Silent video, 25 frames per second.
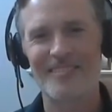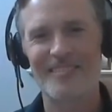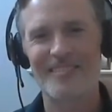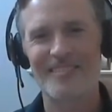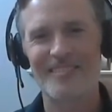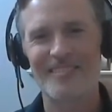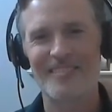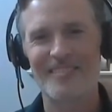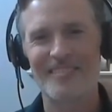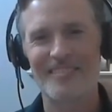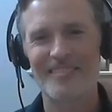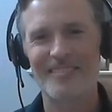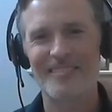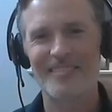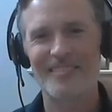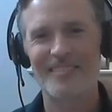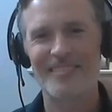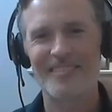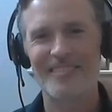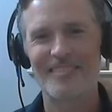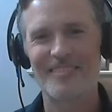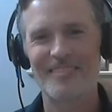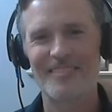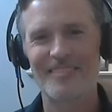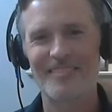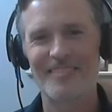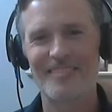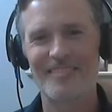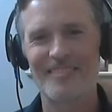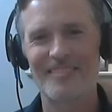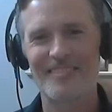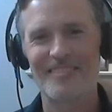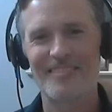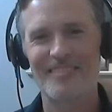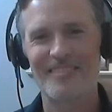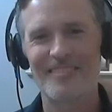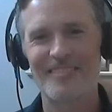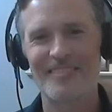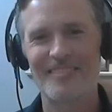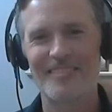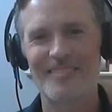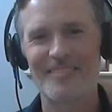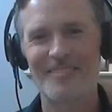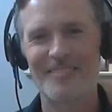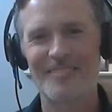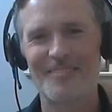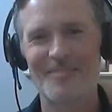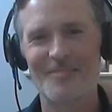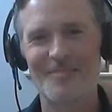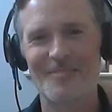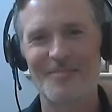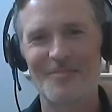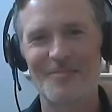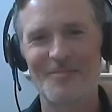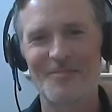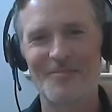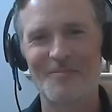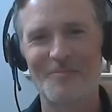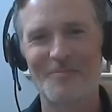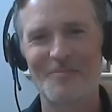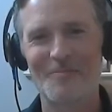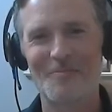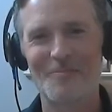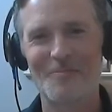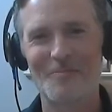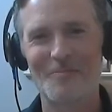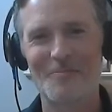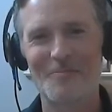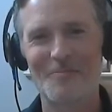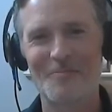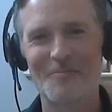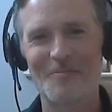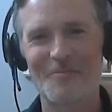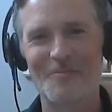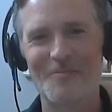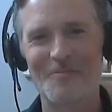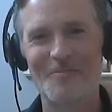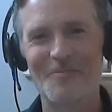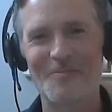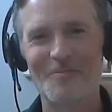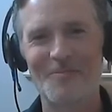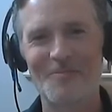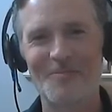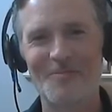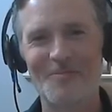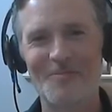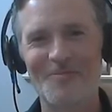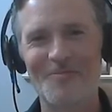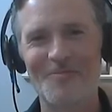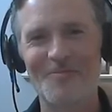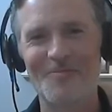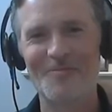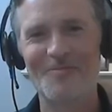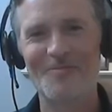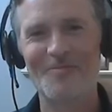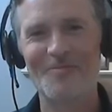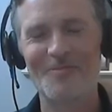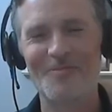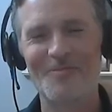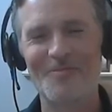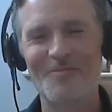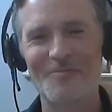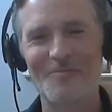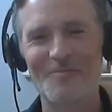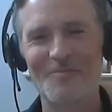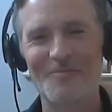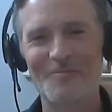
This person isn't speaking.